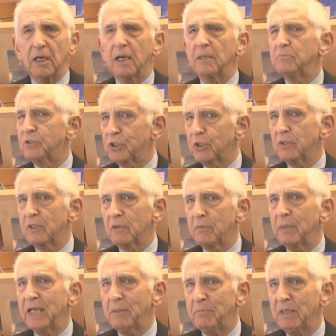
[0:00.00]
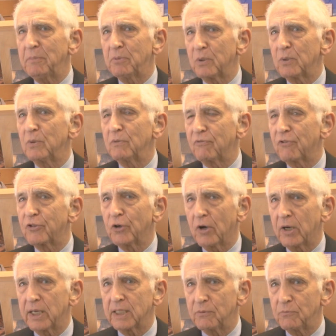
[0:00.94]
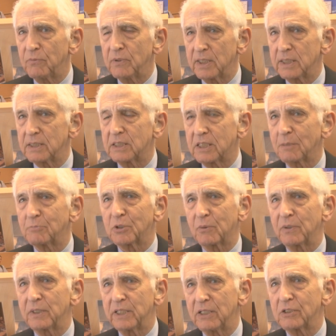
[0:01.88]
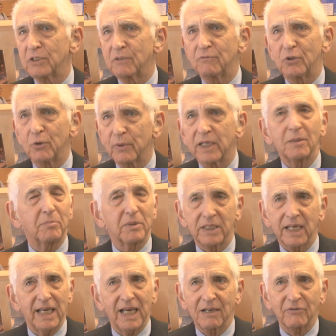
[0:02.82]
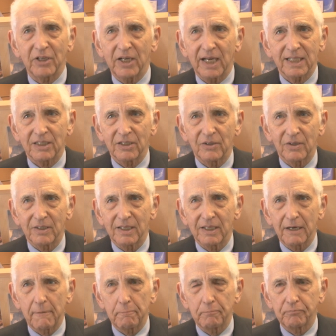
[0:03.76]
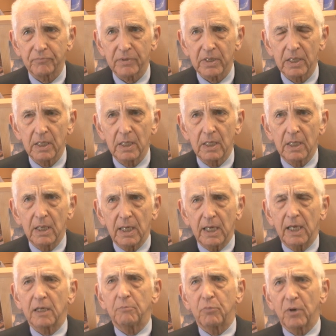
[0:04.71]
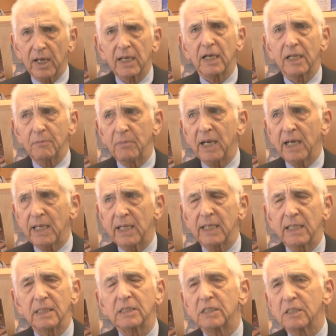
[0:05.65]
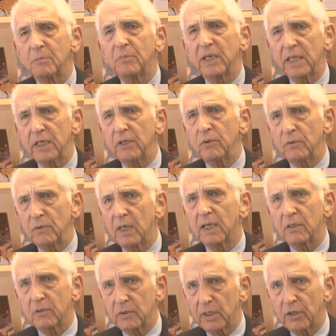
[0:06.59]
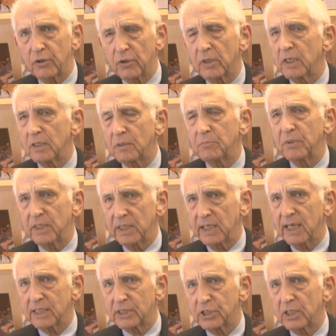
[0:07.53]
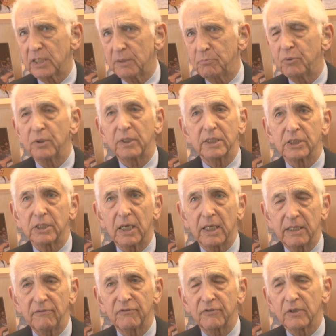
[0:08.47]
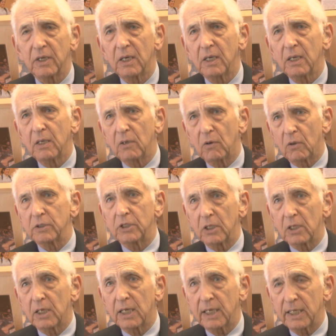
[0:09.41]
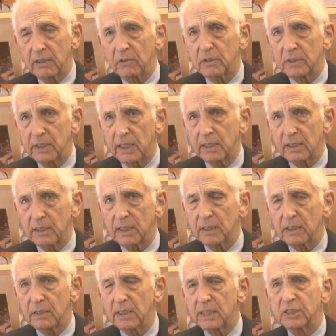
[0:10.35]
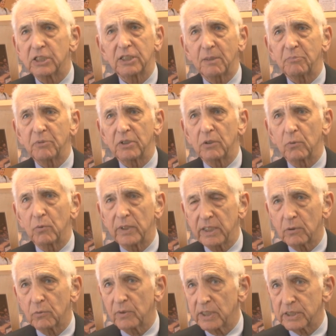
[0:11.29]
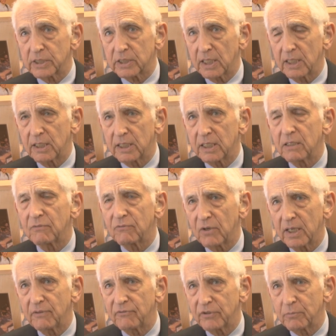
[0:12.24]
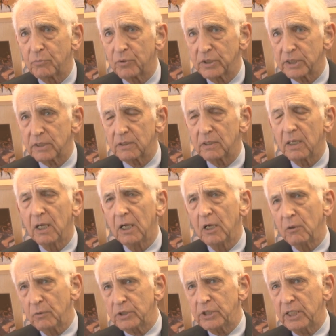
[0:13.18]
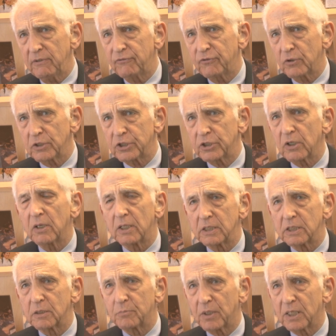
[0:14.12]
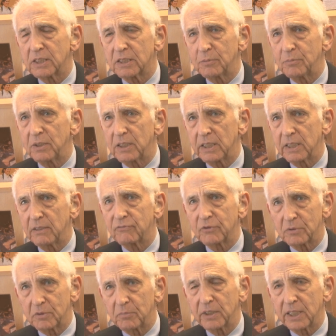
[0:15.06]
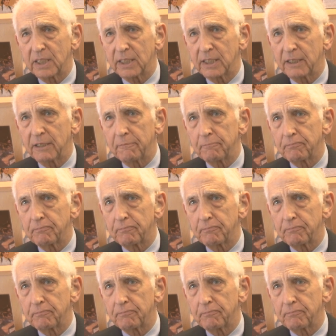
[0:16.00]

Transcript: I'm sure there are many people who've thought in, in subsequent years of doing it, but they haven't acted on it. And Bradley Manning is somebody who not only thought it, but he actually put his life on the line on that and accepted a real risk, I think, of life in prison, which she foresaw as a possibility from the beginning.